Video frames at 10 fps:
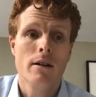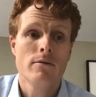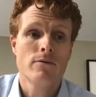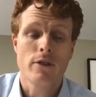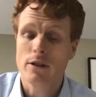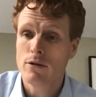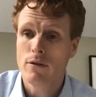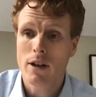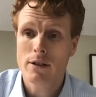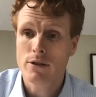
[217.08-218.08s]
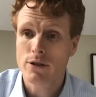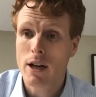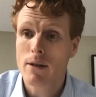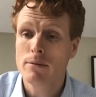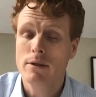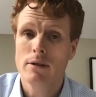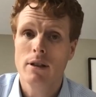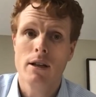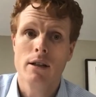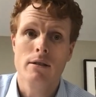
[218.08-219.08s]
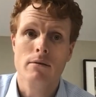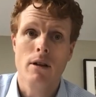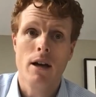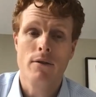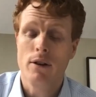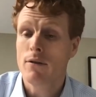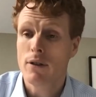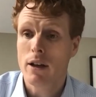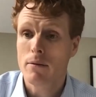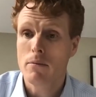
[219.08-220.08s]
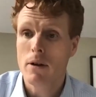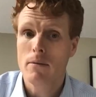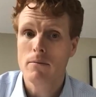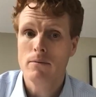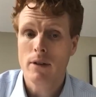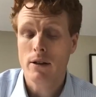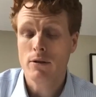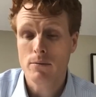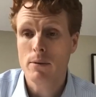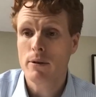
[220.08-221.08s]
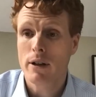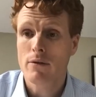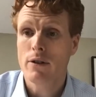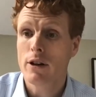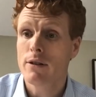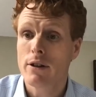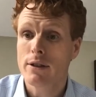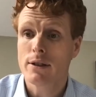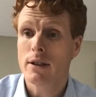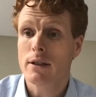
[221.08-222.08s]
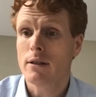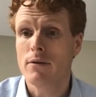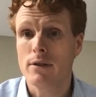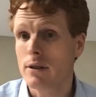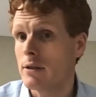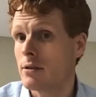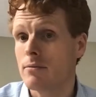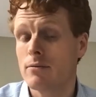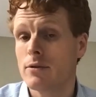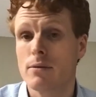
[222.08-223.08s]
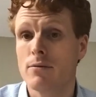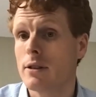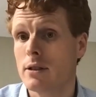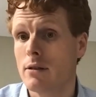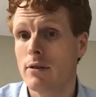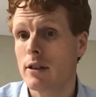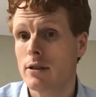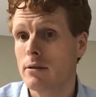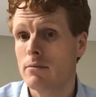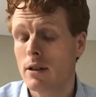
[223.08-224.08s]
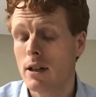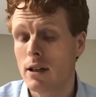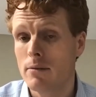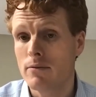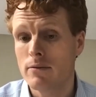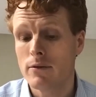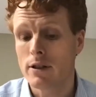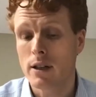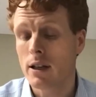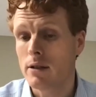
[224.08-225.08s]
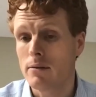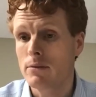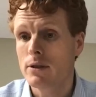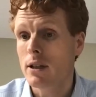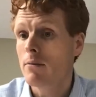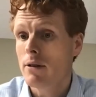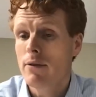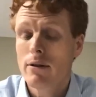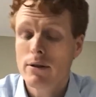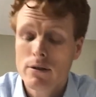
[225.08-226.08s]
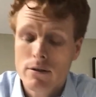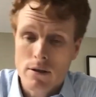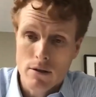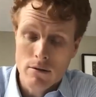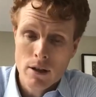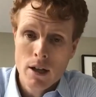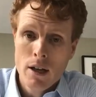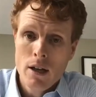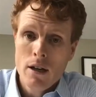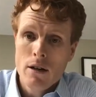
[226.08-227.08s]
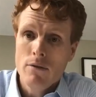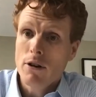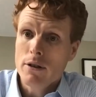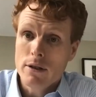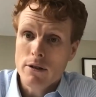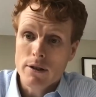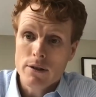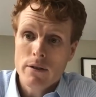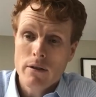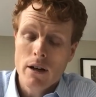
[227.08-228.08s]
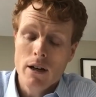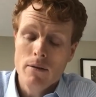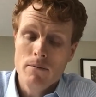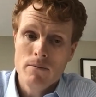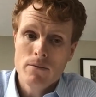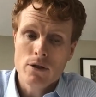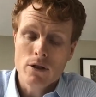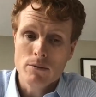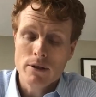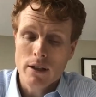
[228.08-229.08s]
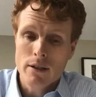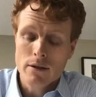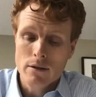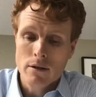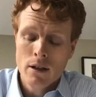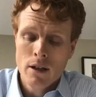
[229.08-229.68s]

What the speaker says: friends who have lost their jobs. I have an awful lot of, I know some people that are very, very sick, and obviously some friends that have actually very sadly succumbed to the virus. So a very serious circumstance, and